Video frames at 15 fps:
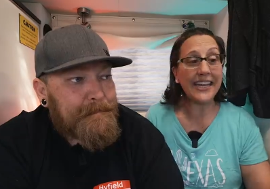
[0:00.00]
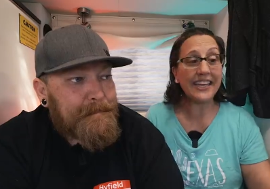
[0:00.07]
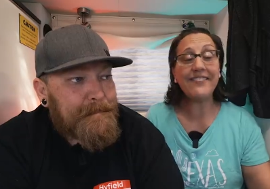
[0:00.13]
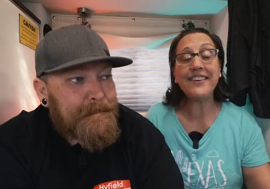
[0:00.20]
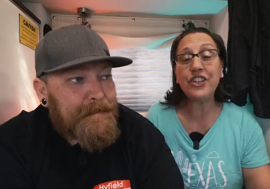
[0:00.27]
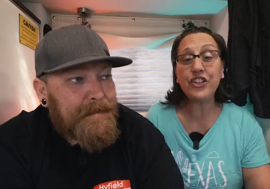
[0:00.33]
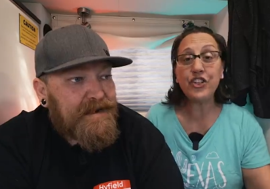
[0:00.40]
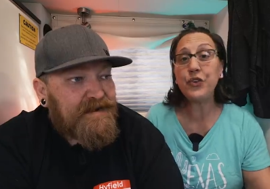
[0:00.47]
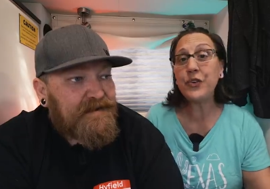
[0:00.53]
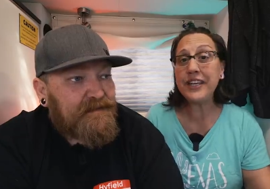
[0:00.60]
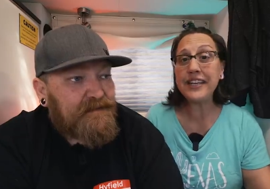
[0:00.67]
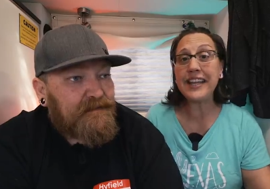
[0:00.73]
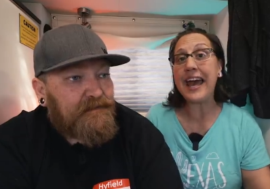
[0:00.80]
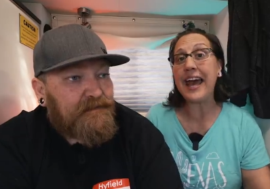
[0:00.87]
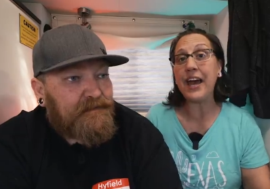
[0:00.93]
Speaker 1: Even
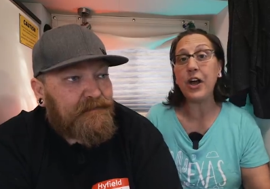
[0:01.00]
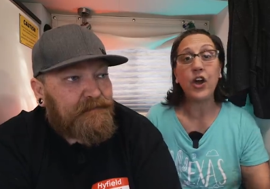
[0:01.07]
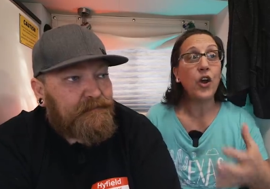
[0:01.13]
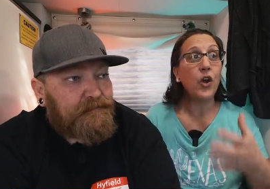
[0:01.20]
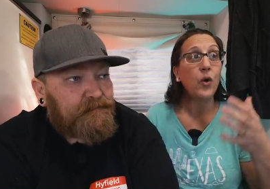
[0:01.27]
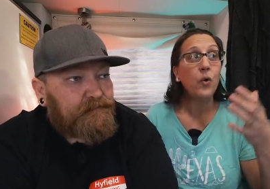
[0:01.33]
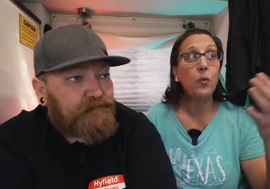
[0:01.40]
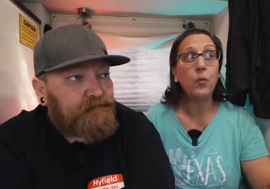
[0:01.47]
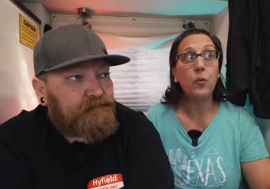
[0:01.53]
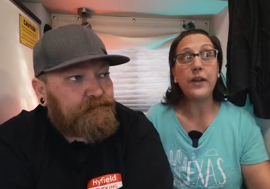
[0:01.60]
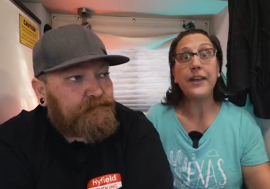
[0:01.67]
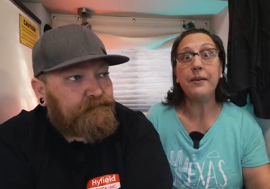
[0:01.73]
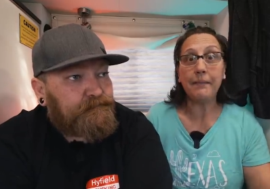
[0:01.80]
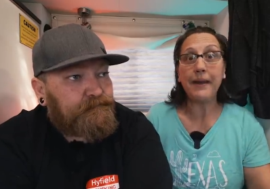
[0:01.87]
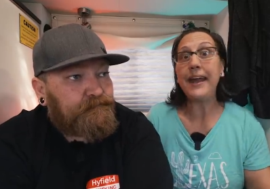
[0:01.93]
doing that,
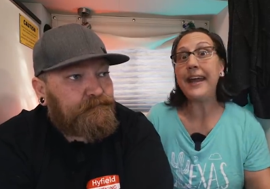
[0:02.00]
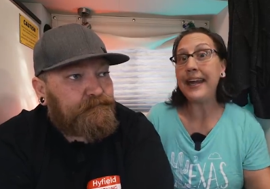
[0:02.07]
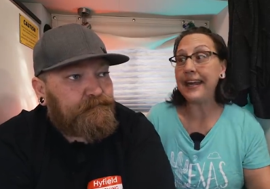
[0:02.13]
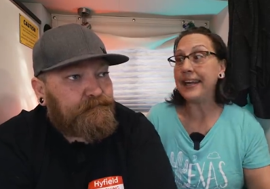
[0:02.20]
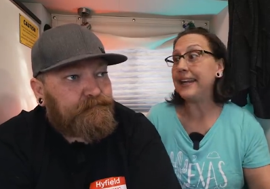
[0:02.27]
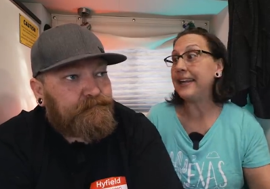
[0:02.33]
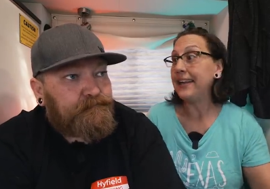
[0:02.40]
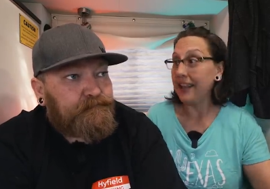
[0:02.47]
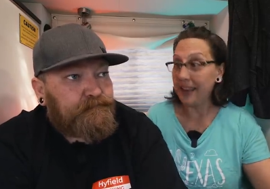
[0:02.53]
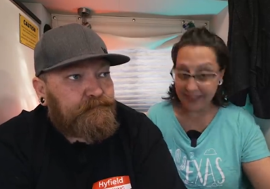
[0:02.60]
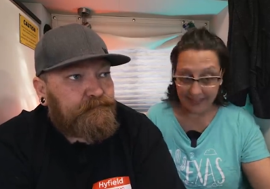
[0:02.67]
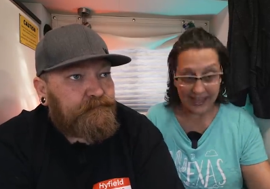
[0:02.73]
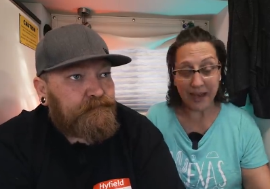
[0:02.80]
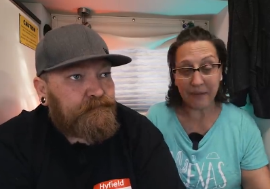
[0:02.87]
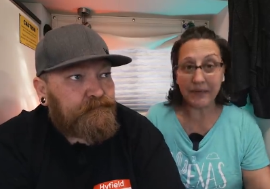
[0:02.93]
we made
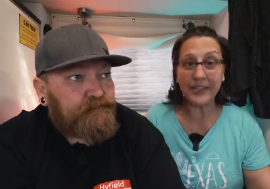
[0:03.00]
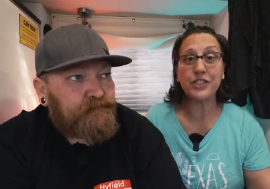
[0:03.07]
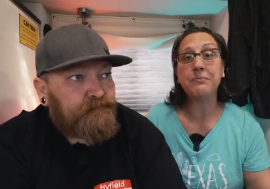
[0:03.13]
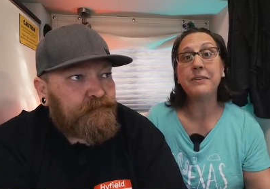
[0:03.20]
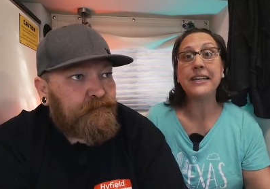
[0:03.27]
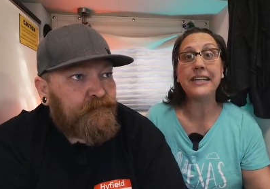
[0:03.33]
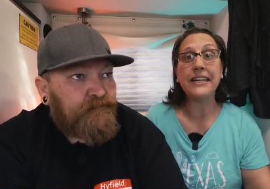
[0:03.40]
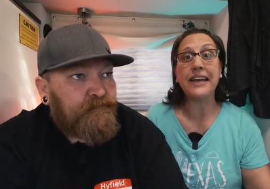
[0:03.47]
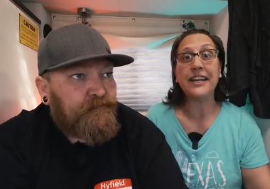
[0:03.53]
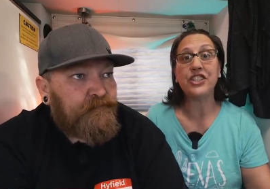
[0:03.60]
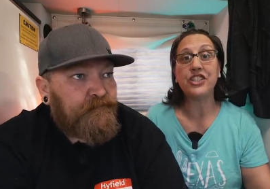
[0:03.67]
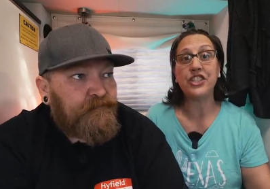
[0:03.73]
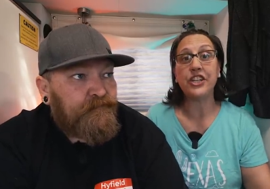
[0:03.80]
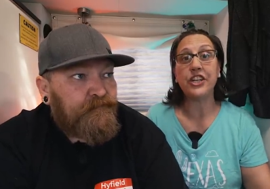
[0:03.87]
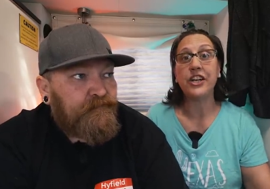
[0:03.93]
that much money
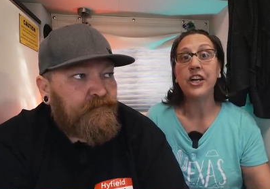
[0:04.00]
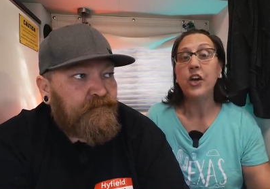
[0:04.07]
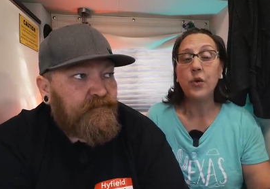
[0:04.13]
last year.